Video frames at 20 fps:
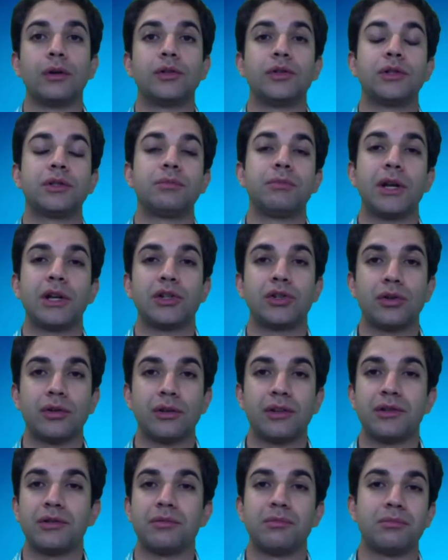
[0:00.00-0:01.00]
Just make sure
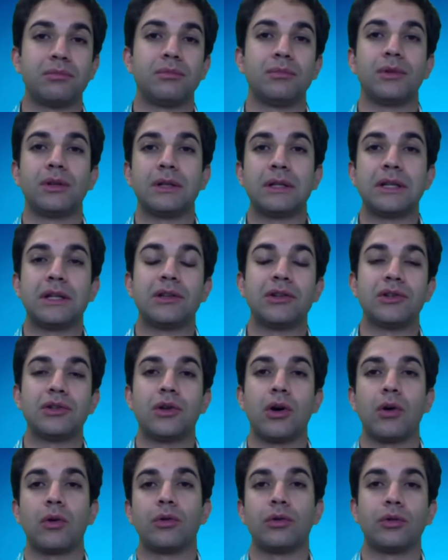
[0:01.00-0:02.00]
there's
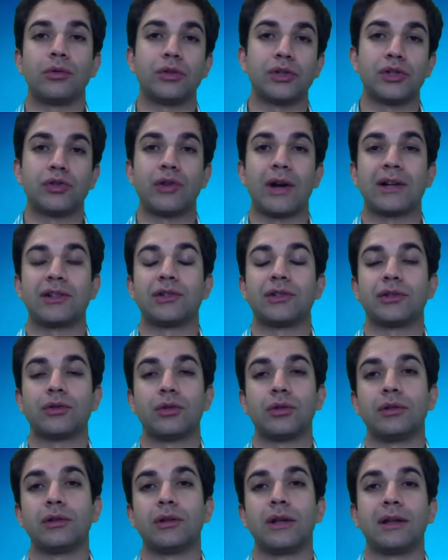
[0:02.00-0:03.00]
no distractions
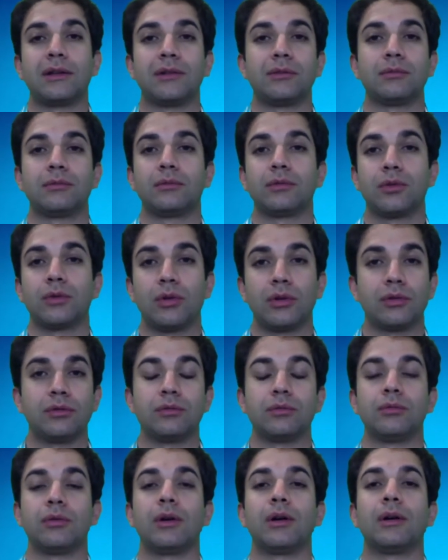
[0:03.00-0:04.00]
going
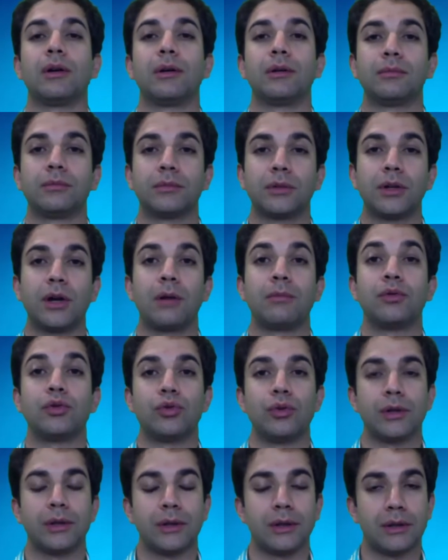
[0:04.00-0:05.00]
to come
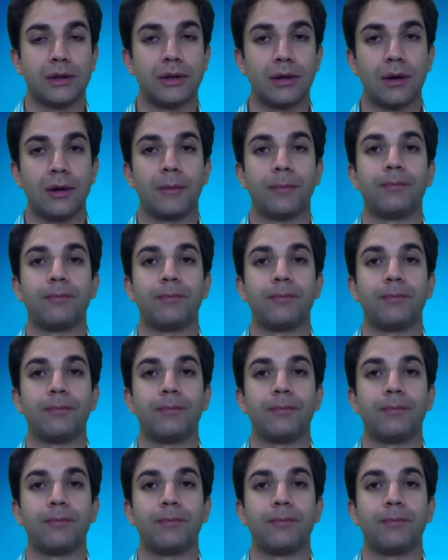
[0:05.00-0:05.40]
during the